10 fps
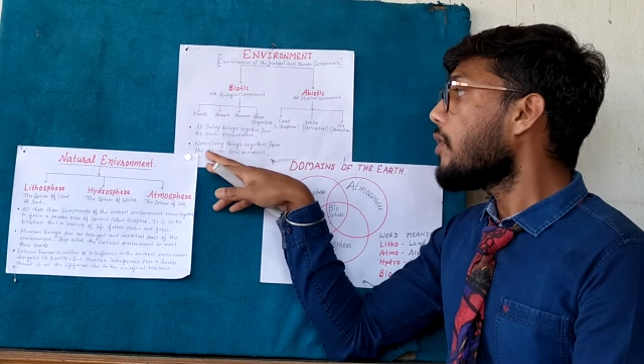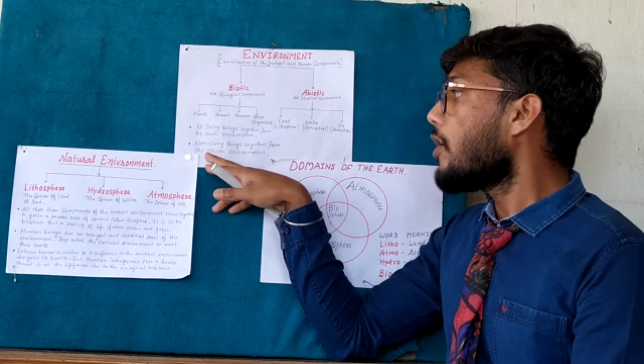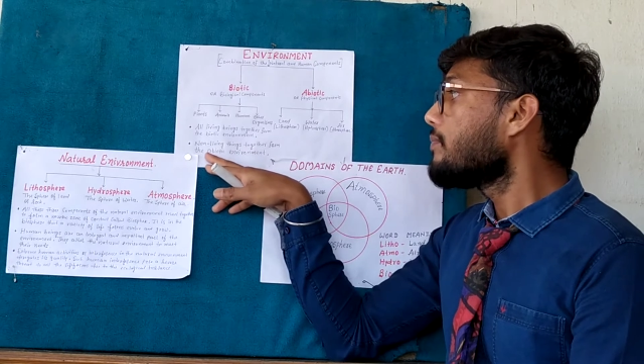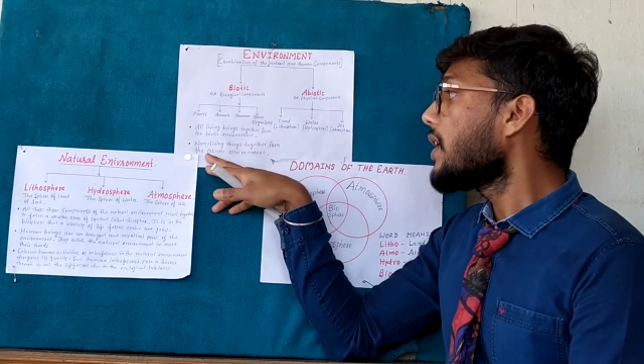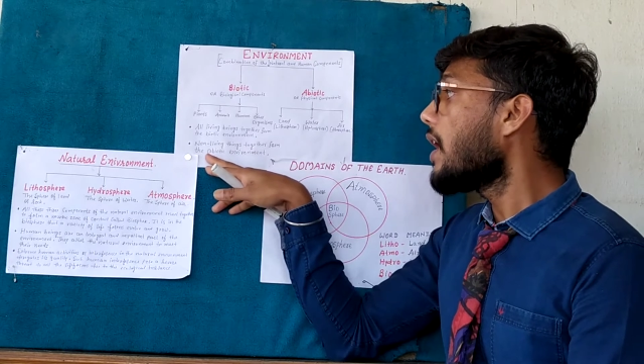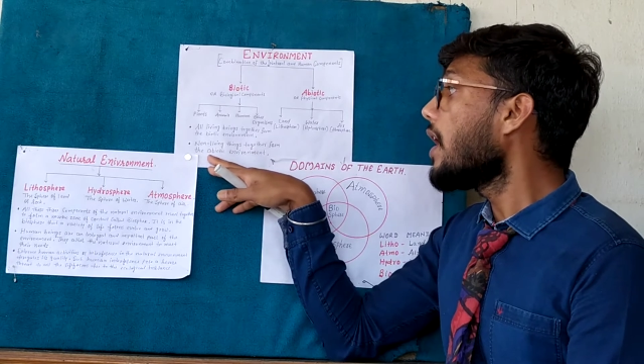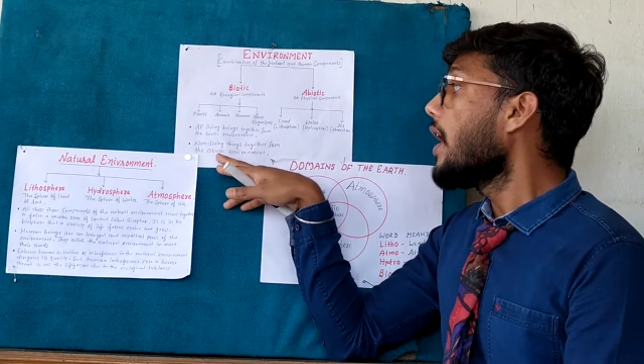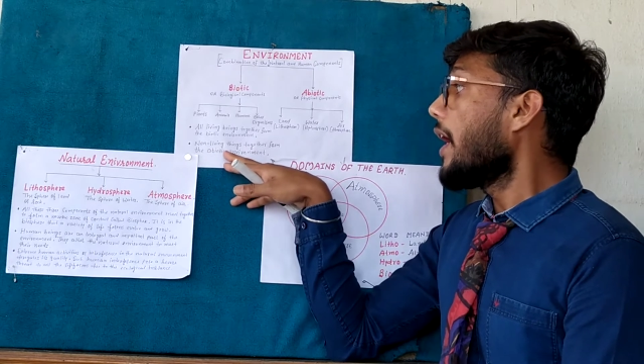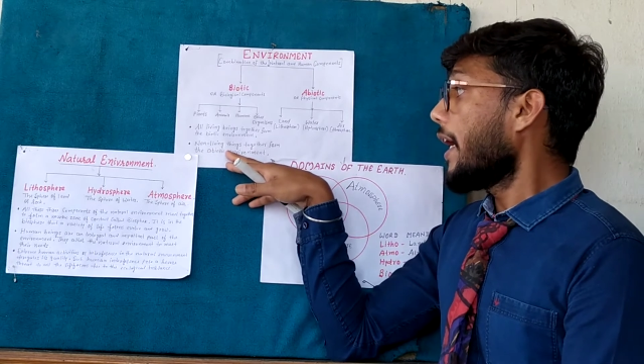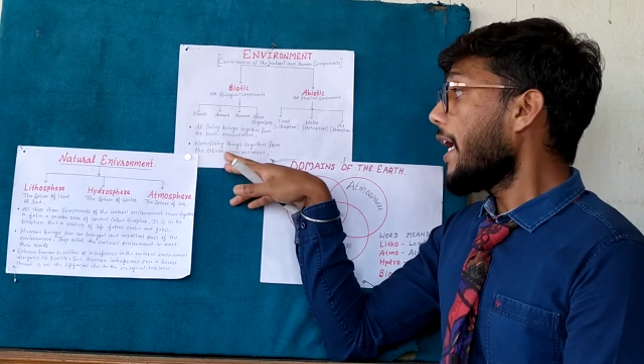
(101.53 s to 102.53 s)
form the
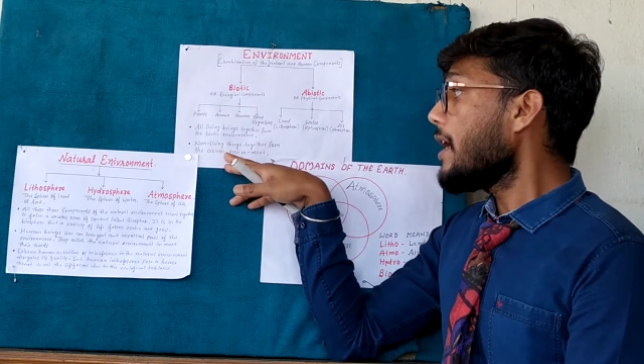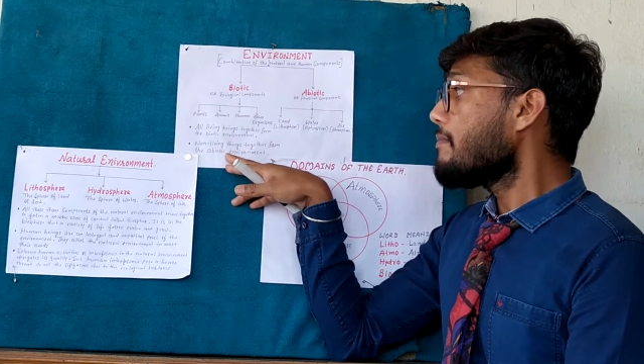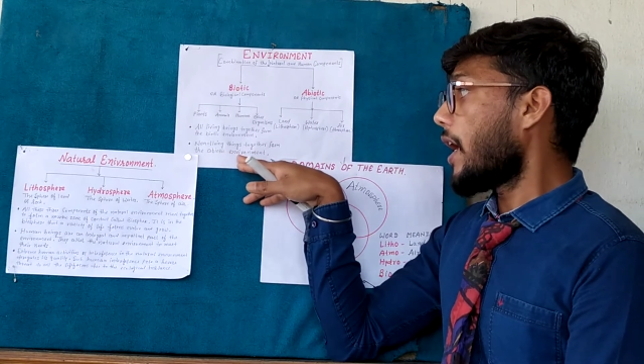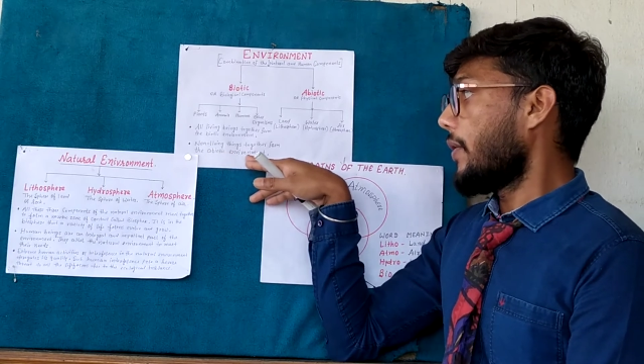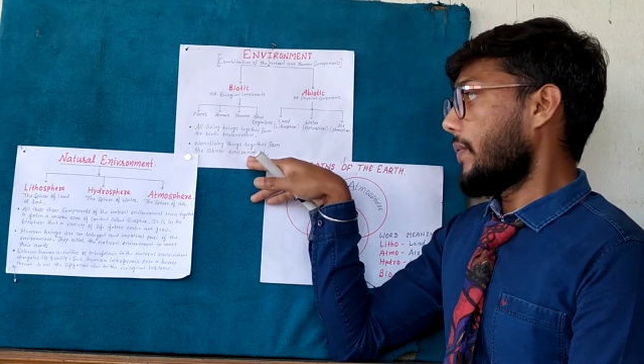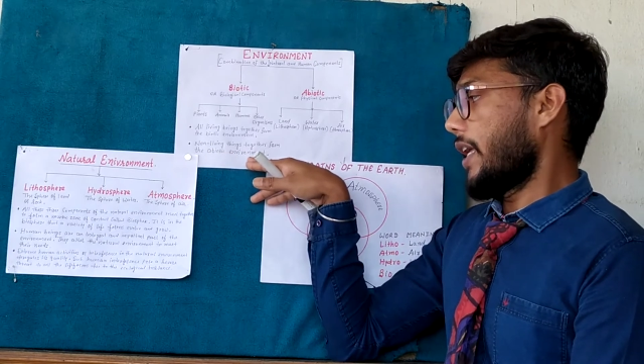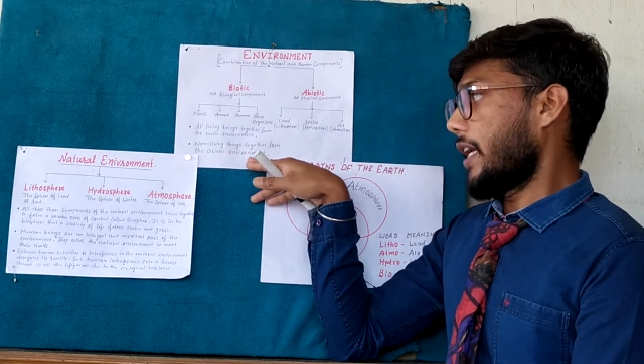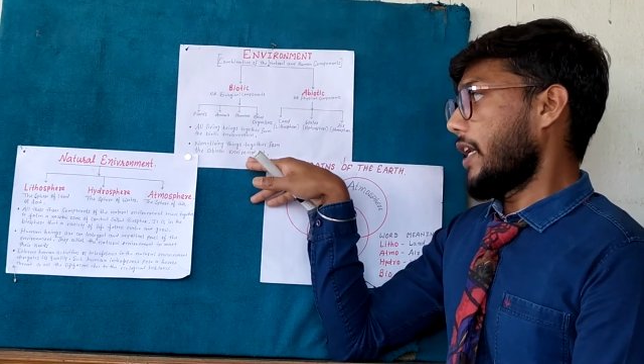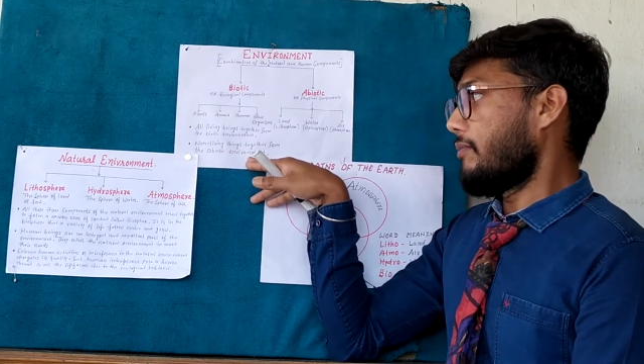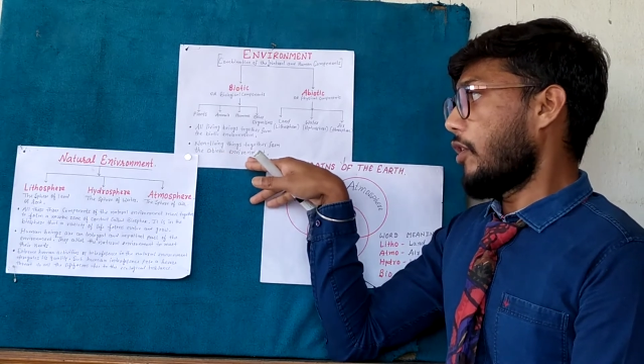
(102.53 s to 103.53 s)

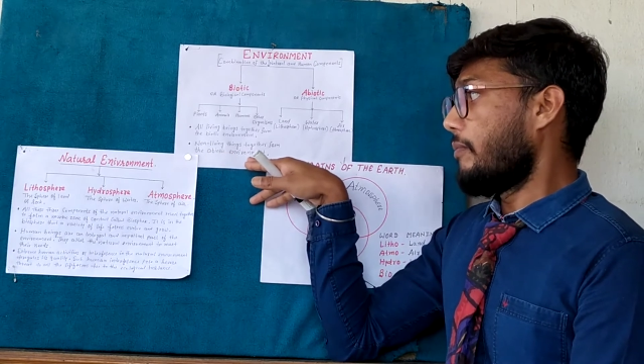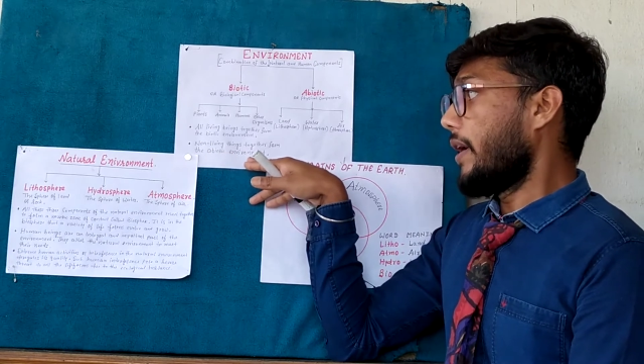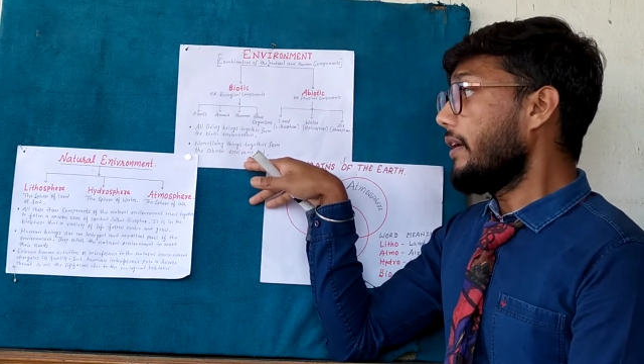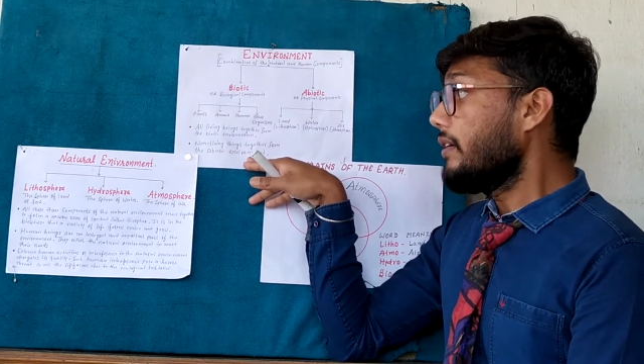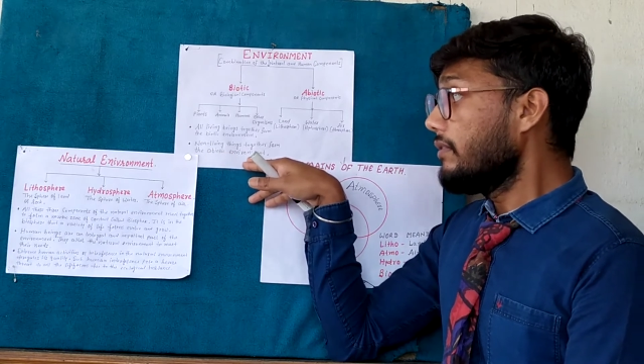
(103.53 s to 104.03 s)
abiotic environment.